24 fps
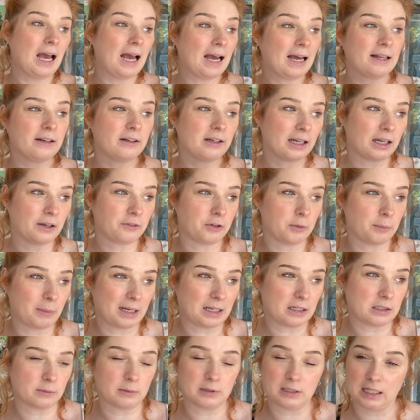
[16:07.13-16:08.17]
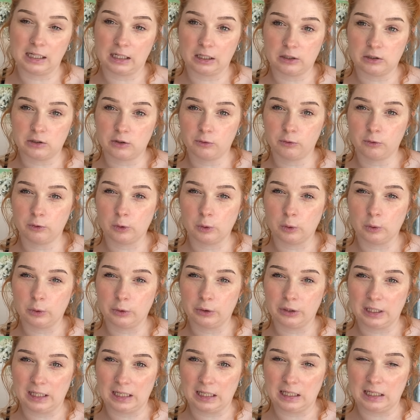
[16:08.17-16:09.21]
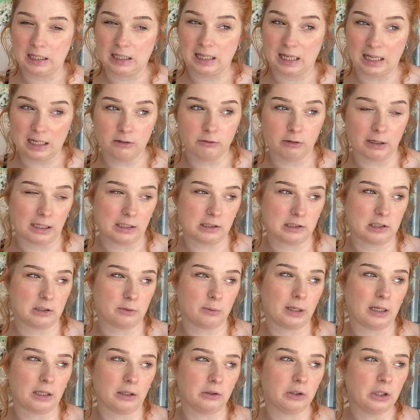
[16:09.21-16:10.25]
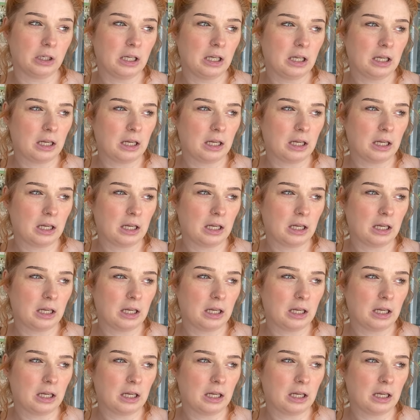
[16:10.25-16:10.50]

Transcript: And I have to make some stickers for the key rings as well,